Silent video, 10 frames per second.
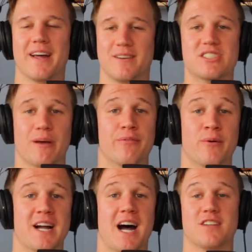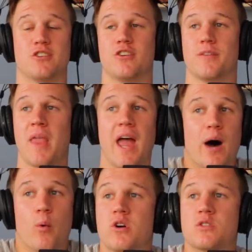Like it was something from a cartoon.
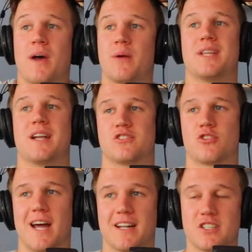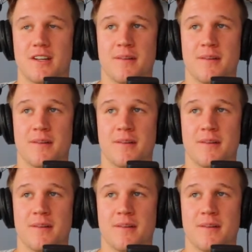I walked away without a scratch.